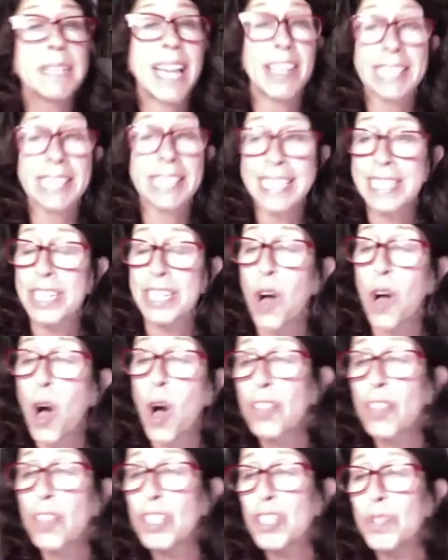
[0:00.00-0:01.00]
listing
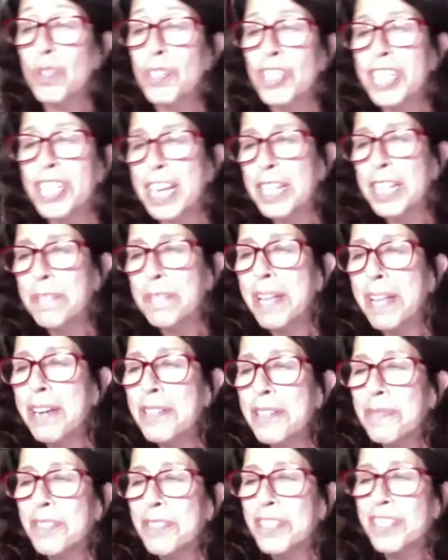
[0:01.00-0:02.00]
all the Jewish tennis
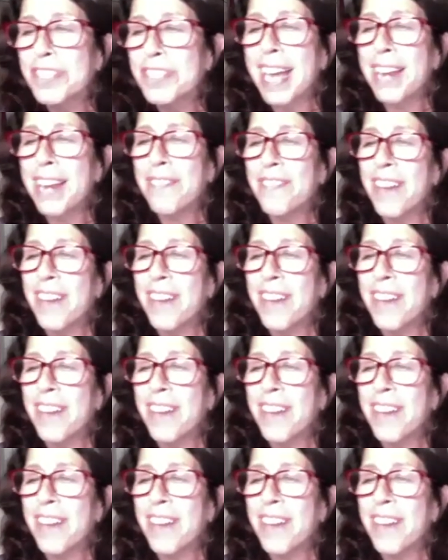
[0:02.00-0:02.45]
players, which is kind of